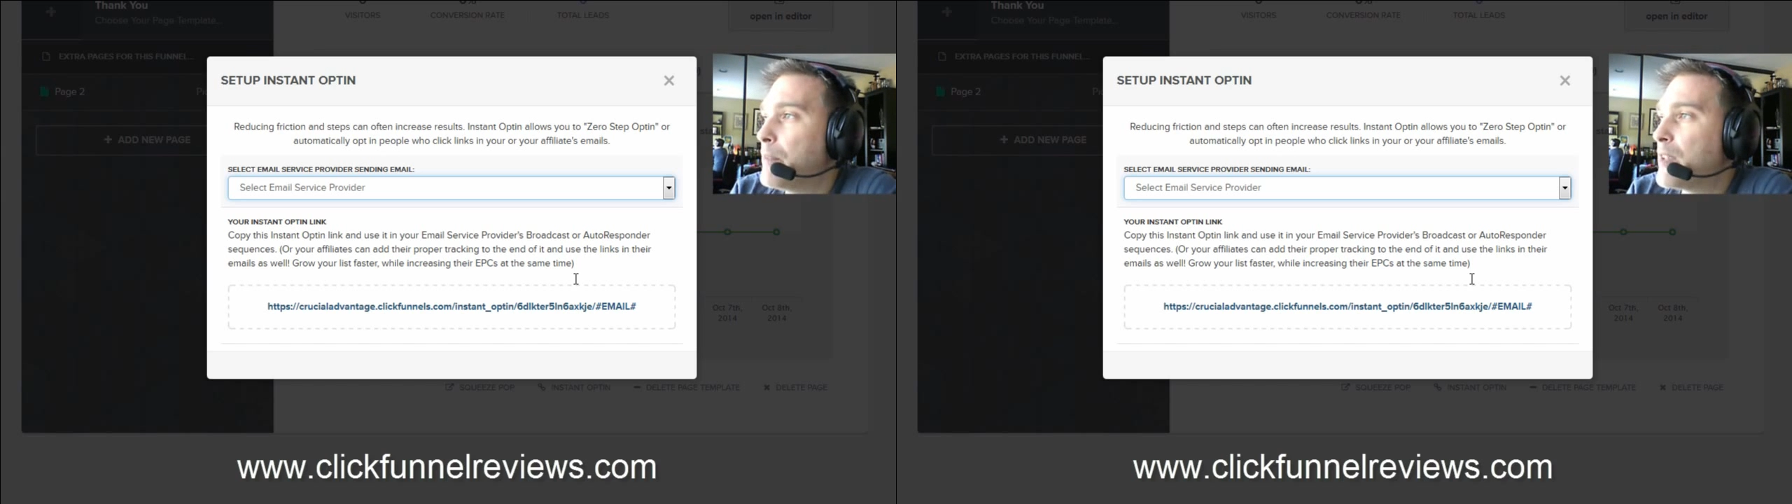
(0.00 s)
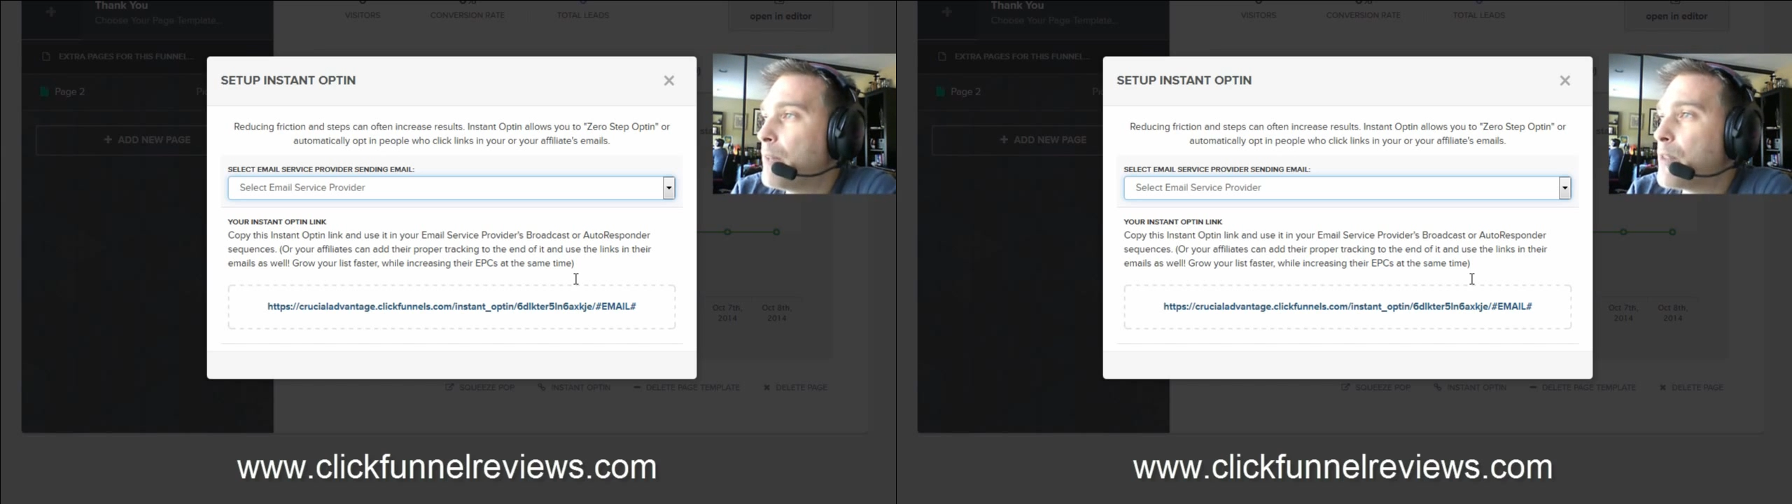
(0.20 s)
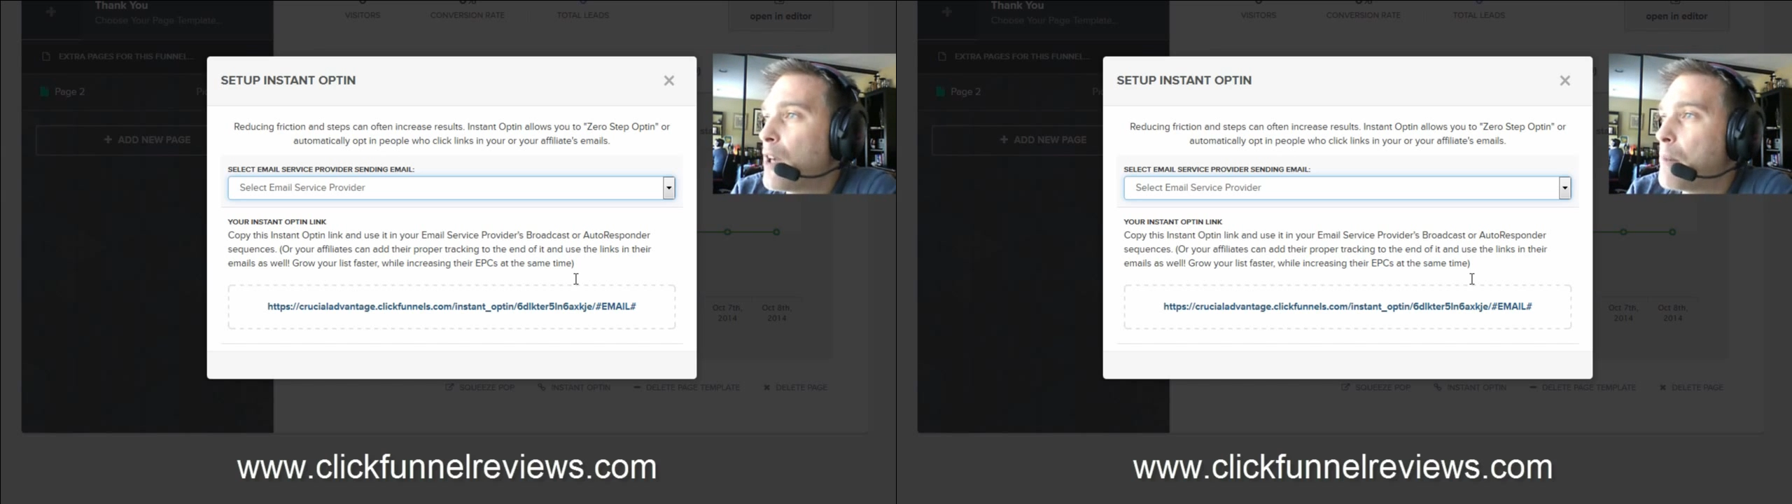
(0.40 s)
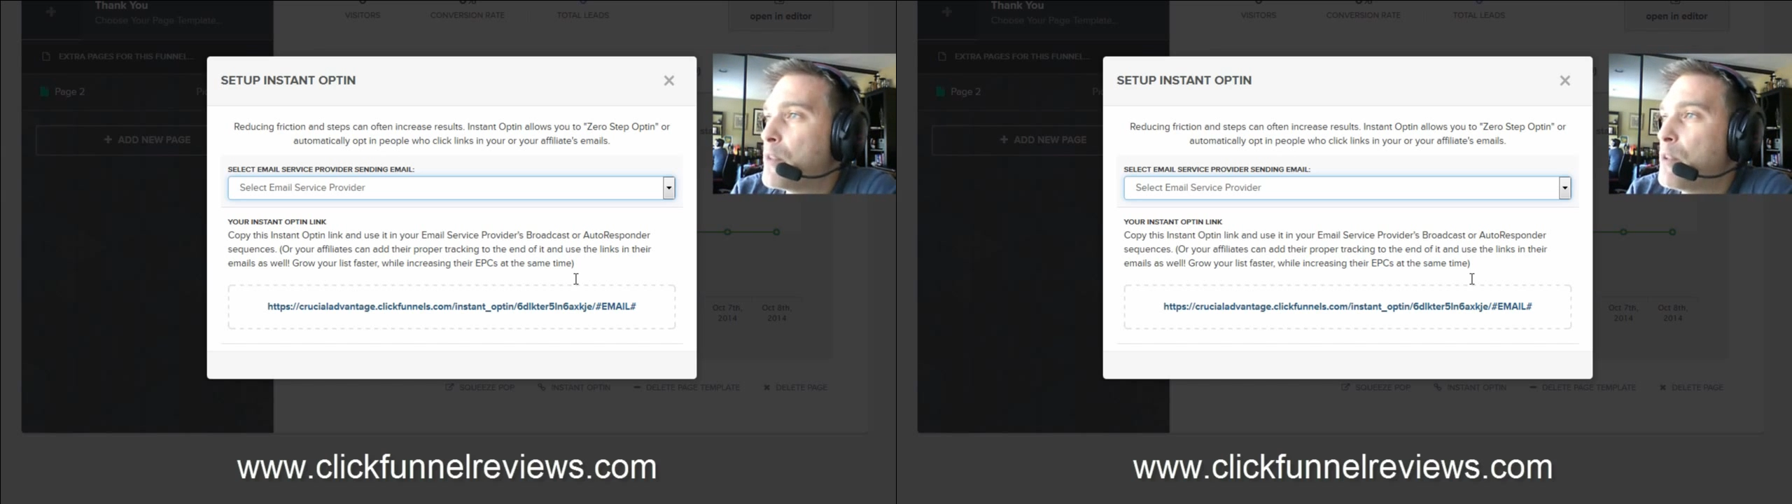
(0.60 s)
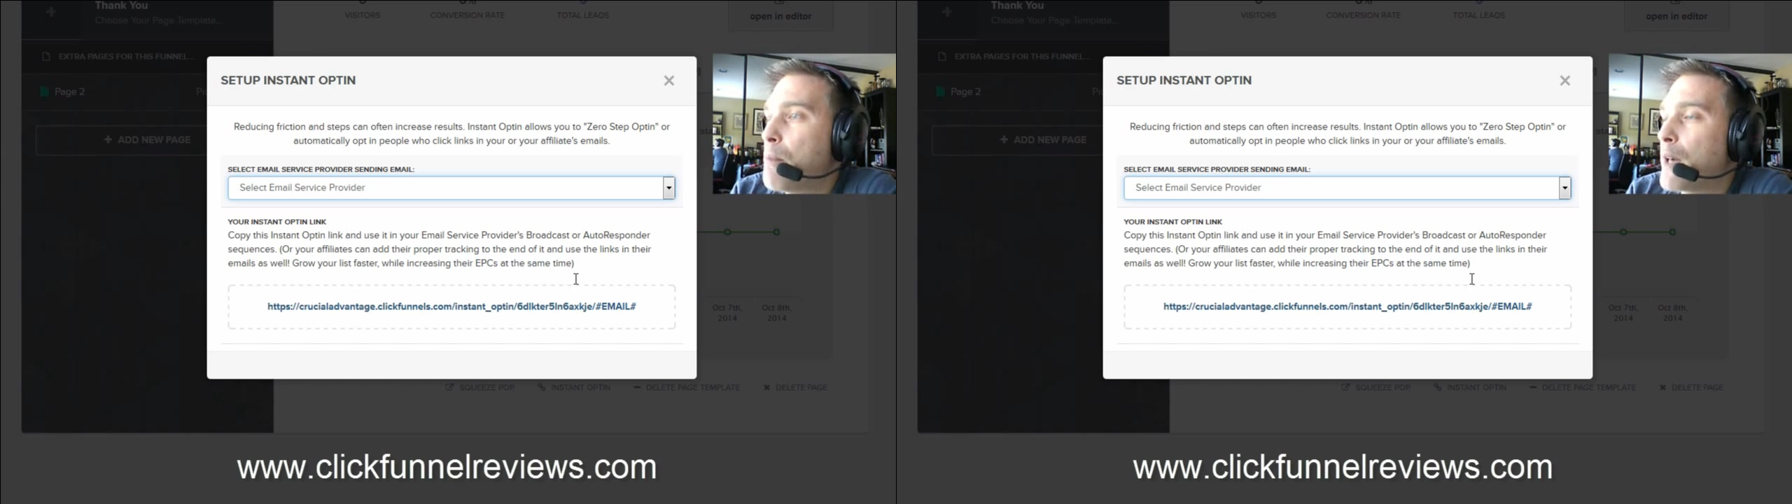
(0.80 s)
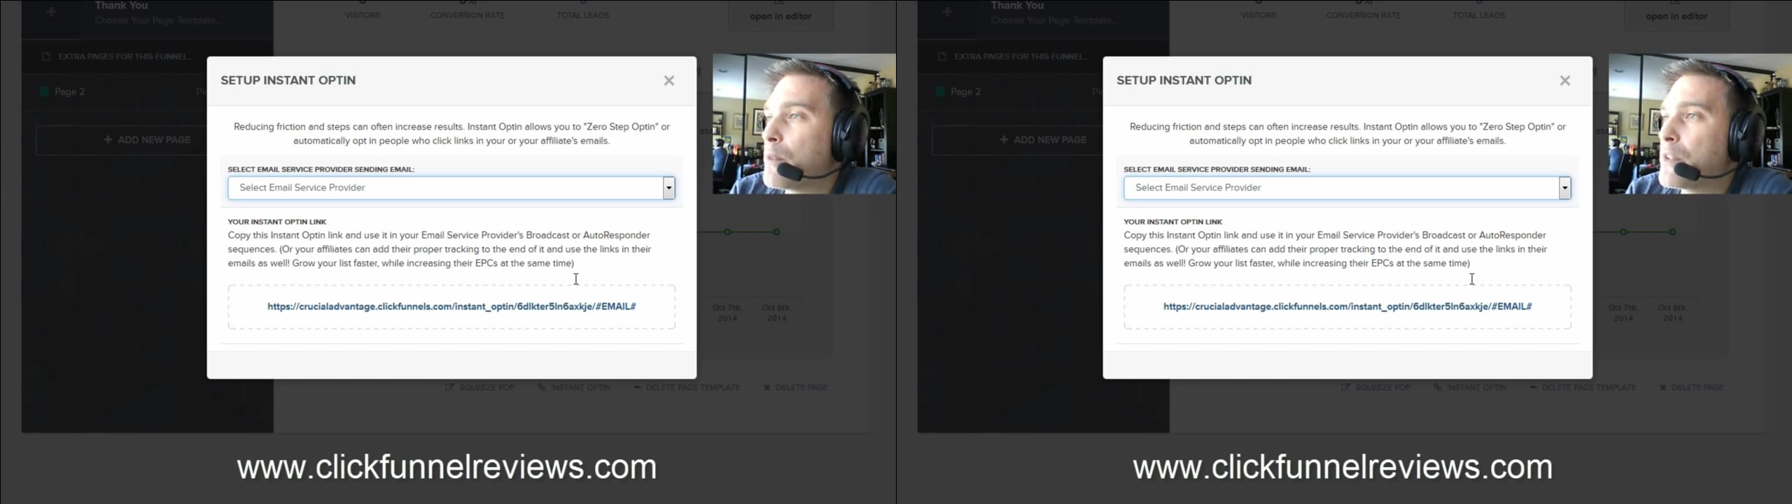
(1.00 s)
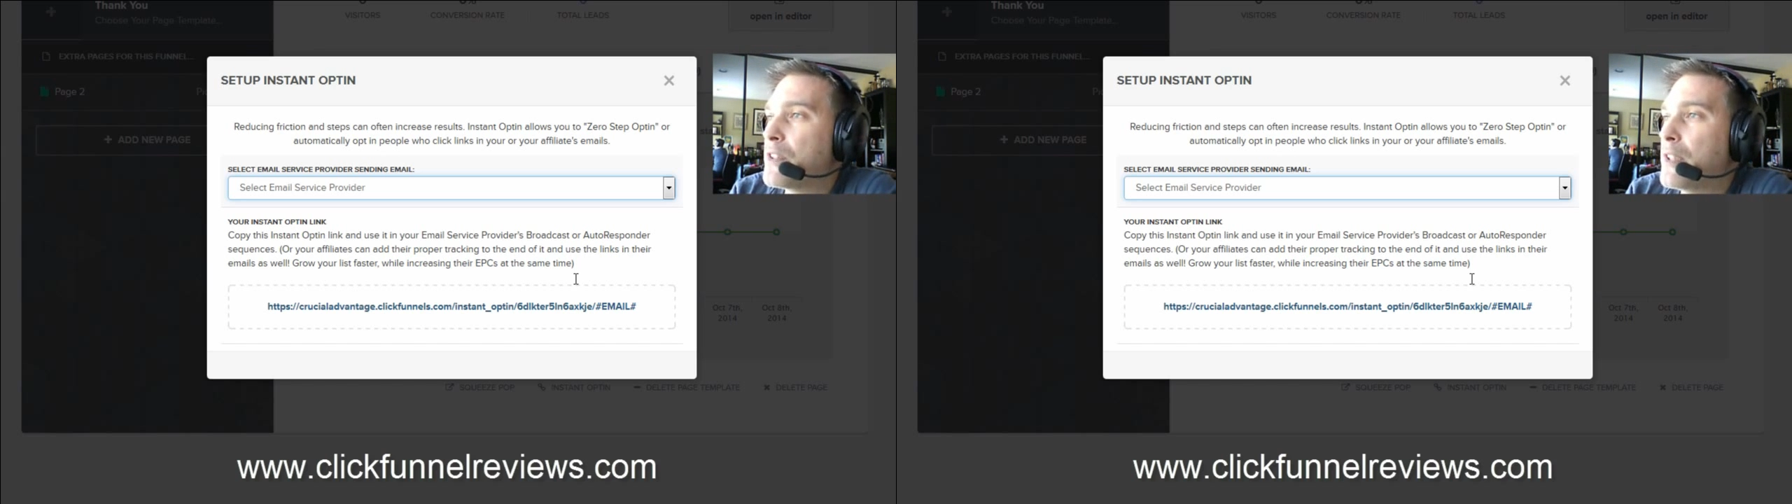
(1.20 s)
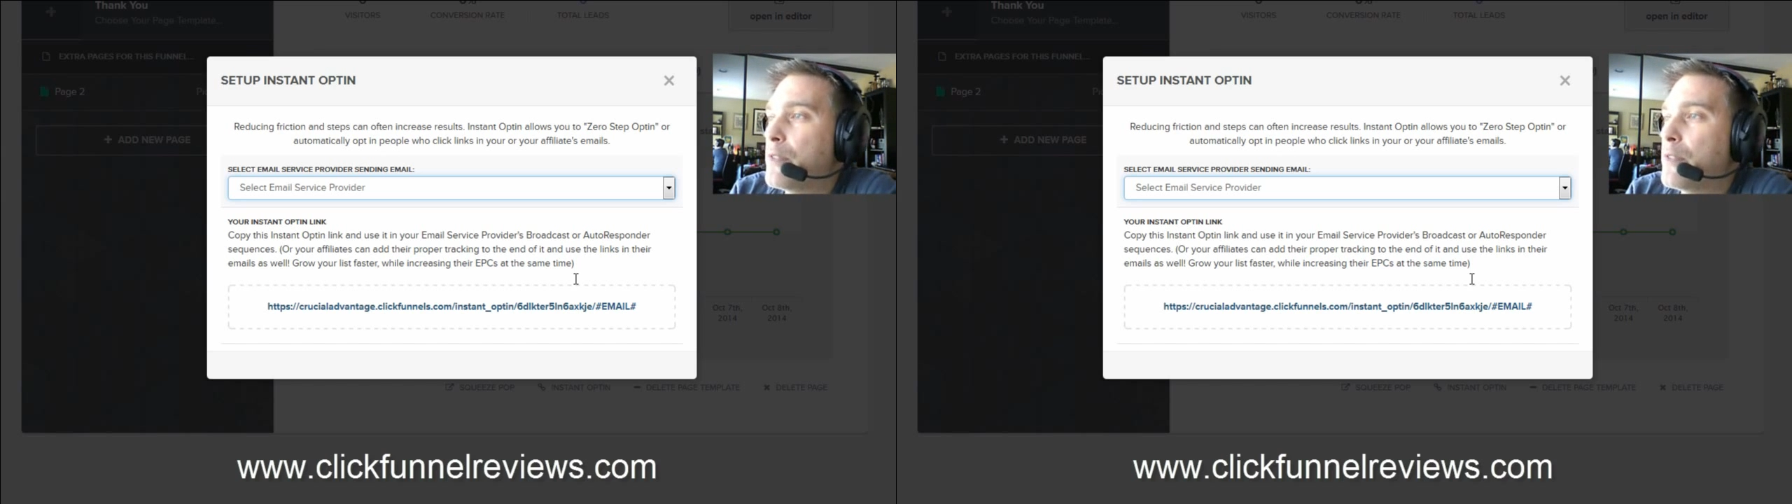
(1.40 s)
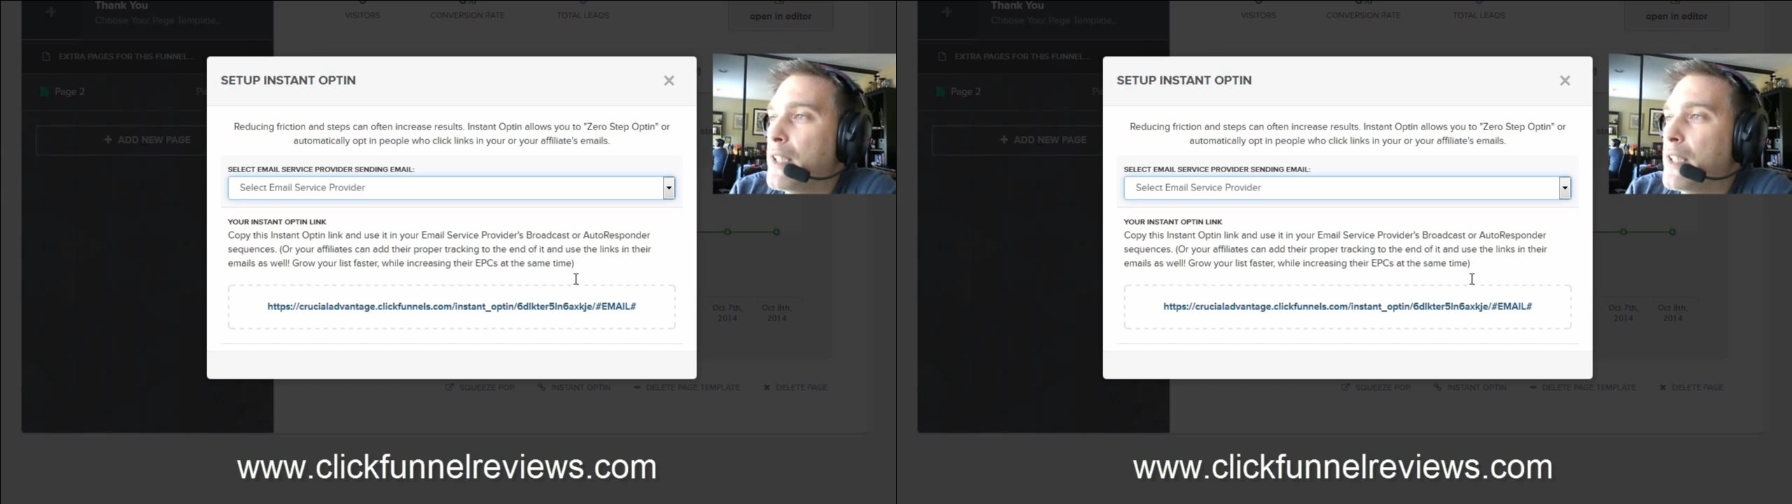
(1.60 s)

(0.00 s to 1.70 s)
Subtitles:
sometimes you might receive an